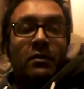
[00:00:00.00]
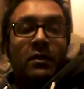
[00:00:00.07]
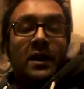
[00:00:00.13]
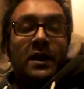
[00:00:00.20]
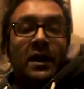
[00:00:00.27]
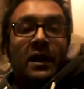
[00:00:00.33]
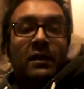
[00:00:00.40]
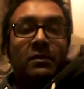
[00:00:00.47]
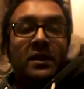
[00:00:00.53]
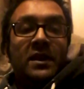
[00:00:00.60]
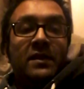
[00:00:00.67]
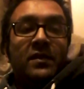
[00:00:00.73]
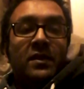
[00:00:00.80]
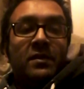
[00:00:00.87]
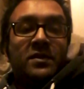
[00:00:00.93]
Right, I'll
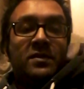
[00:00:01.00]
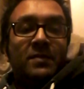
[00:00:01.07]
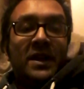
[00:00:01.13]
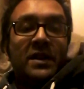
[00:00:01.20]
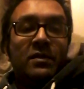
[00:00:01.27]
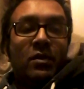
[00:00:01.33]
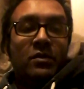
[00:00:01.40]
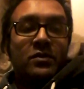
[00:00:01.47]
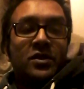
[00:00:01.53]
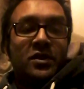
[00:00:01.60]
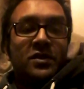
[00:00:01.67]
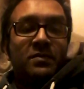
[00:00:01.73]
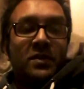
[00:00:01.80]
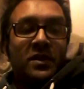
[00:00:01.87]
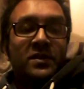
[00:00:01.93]
leave you to make your own
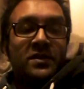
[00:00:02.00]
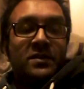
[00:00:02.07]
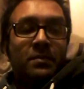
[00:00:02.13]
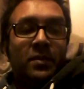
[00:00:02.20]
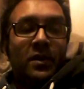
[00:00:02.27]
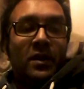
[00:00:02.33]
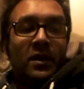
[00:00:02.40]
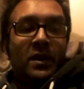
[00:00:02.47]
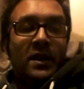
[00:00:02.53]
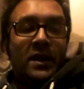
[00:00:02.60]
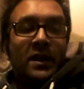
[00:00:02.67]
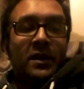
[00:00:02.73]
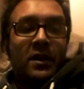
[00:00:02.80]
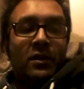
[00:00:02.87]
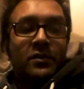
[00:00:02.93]
judgments, but
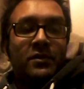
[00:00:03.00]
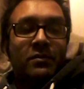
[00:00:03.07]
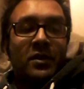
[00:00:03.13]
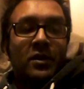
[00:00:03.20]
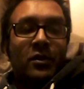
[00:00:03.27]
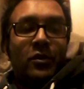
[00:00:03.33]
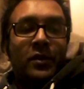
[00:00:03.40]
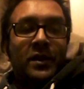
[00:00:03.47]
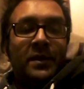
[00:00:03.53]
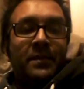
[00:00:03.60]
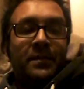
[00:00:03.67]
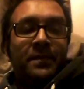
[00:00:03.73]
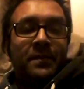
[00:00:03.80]
here goes the recording.